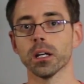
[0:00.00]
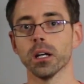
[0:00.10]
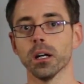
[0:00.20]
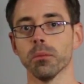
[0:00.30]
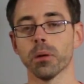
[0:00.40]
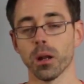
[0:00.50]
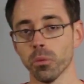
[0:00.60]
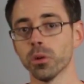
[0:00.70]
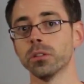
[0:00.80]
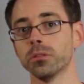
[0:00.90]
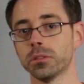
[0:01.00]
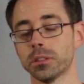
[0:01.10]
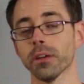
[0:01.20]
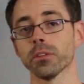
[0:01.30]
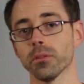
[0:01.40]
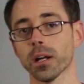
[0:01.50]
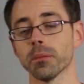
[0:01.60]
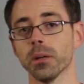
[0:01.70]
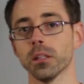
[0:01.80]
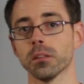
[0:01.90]
but I would definitely
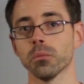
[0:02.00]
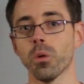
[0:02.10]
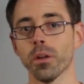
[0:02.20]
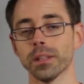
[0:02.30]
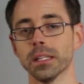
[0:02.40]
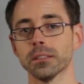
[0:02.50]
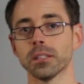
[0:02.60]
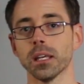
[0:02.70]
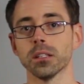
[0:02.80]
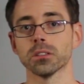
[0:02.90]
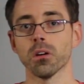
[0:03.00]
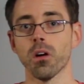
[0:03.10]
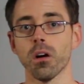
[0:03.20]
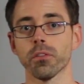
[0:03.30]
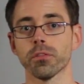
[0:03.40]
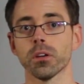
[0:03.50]
recommend, while the intake is off,